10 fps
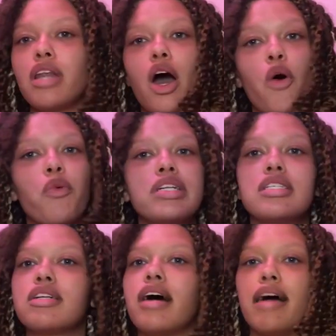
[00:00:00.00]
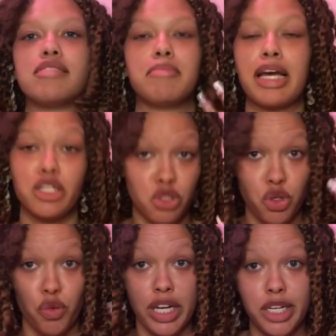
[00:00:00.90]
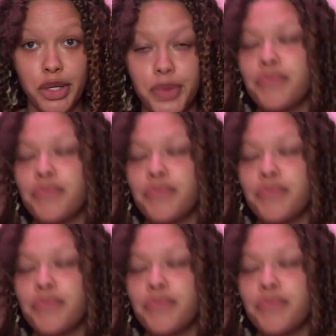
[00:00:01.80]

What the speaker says: we're just gonna have to make it do what it do.